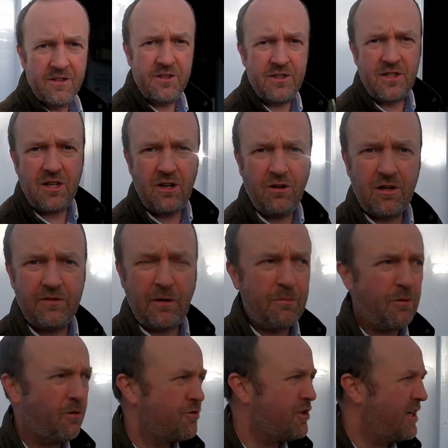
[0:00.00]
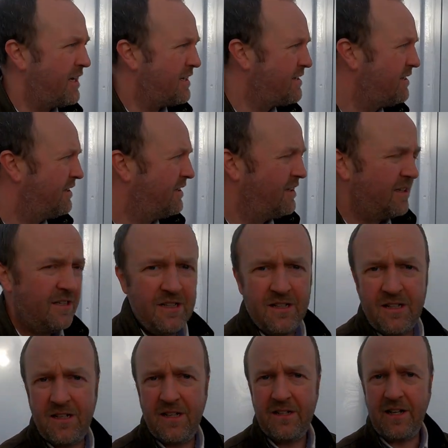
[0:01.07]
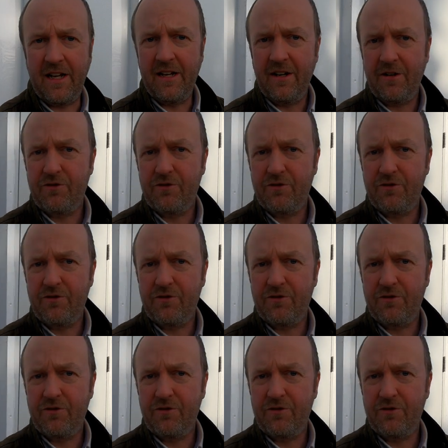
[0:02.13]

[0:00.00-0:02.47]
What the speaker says: Slog of a project, and yeah,